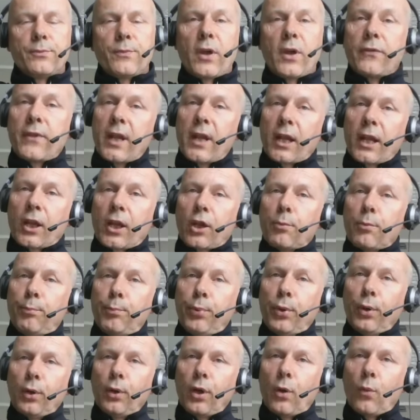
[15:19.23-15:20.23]
and then it can
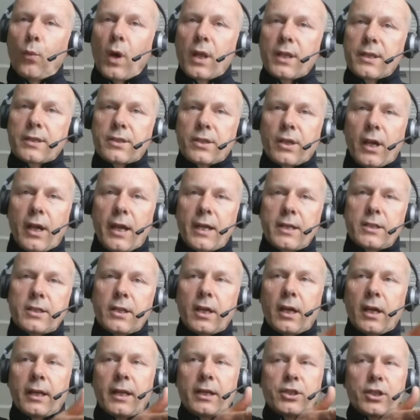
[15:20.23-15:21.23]
pull on one side,
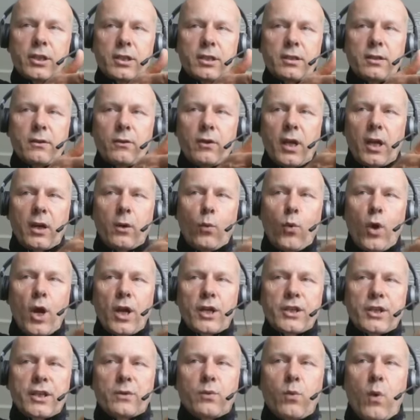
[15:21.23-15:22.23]
and it just kind of
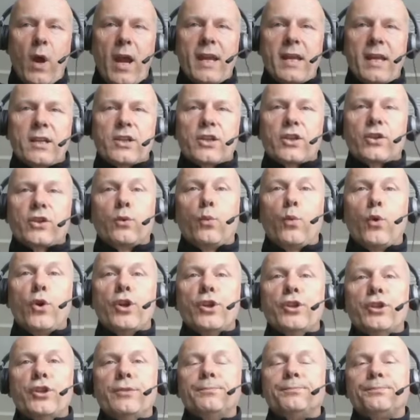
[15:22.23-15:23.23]
works its way into the
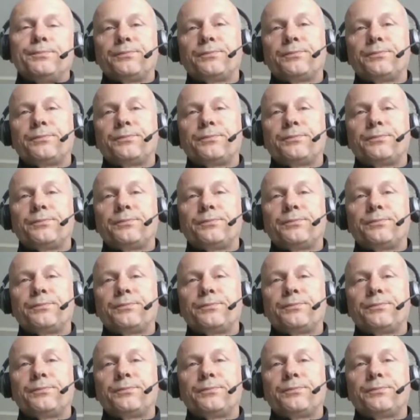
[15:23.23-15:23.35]
wood